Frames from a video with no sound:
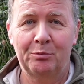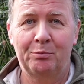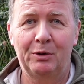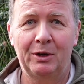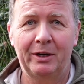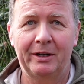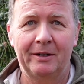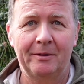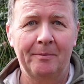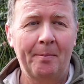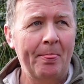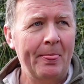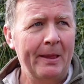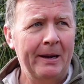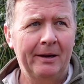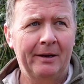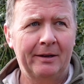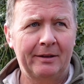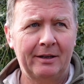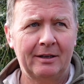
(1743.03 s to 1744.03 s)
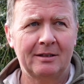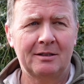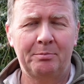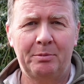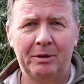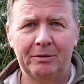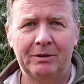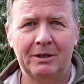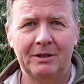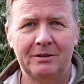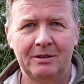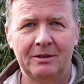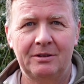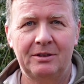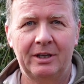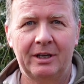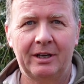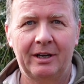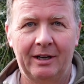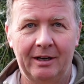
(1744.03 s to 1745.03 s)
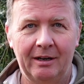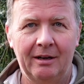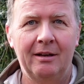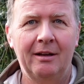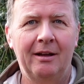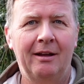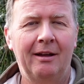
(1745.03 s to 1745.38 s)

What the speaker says: brilliant. And that spit roasted chicken,